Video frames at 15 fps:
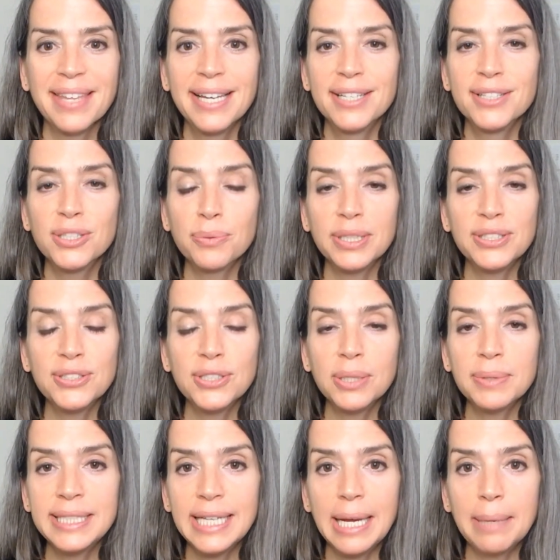So we're going to start
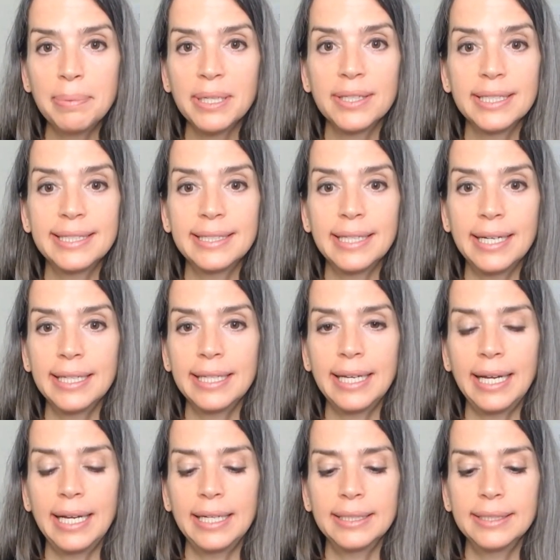with tapping on the side of the
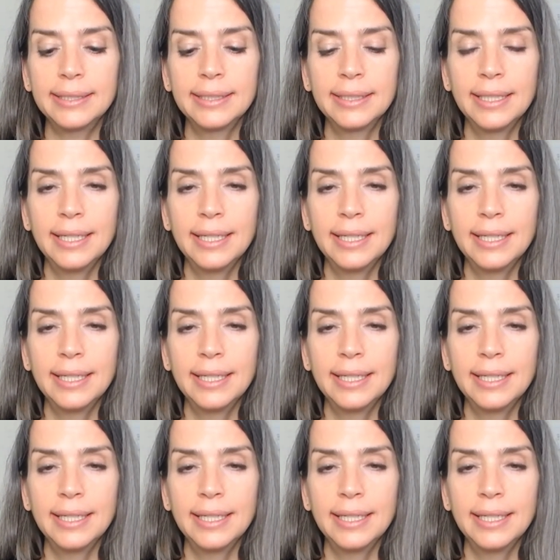hand.